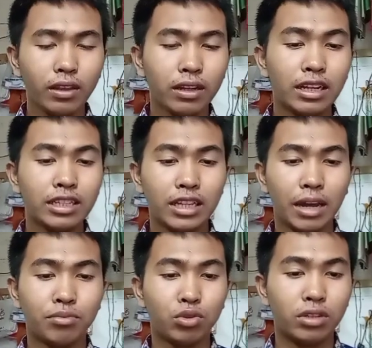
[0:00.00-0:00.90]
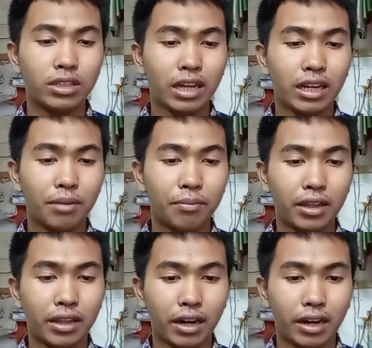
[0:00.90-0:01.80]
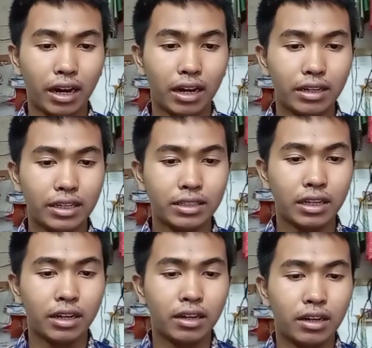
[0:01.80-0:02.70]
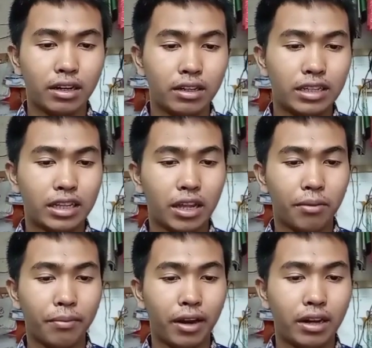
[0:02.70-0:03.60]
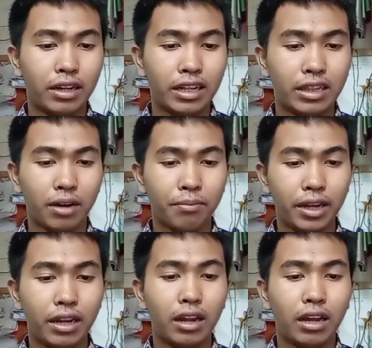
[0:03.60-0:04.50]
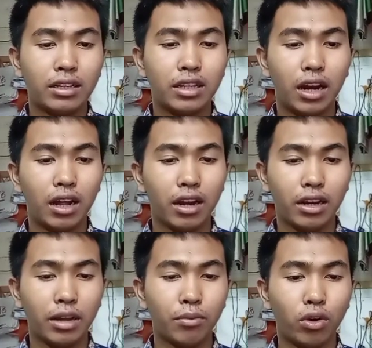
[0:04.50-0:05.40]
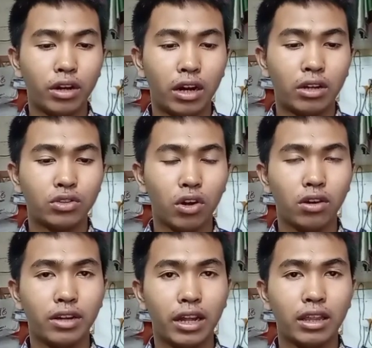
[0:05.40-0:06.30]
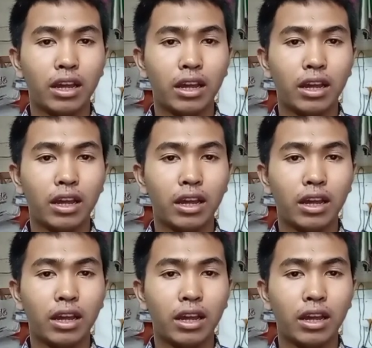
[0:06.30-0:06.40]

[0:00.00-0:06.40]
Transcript: the step to design the material is determine the learning model, so the